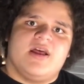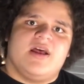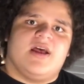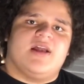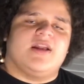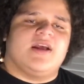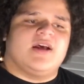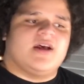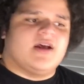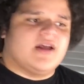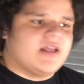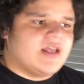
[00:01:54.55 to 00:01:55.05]
And
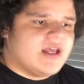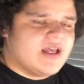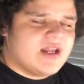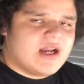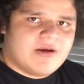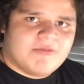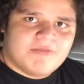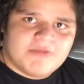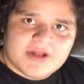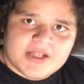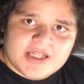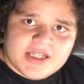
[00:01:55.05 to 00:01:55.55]
yeah, again,
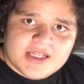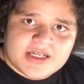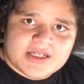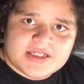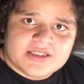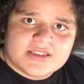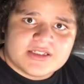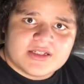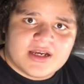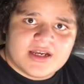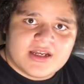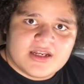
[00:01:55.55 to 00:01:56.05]
I'm really
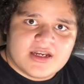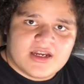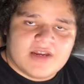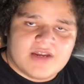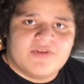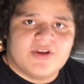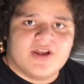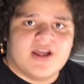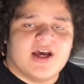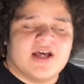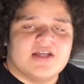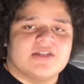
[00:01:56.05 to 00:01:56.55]
excited. If
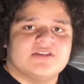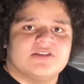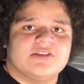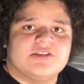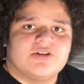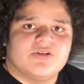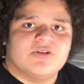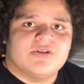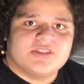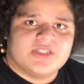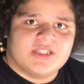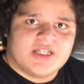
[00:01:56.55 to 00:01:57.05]
you guys
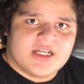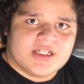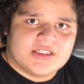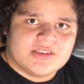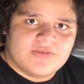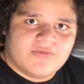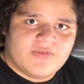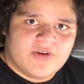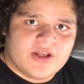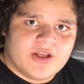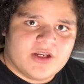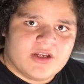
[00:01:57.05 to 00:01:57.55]
enjoyed today's
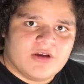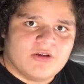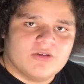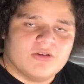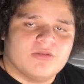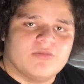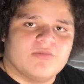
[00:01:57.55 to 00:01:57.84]
video,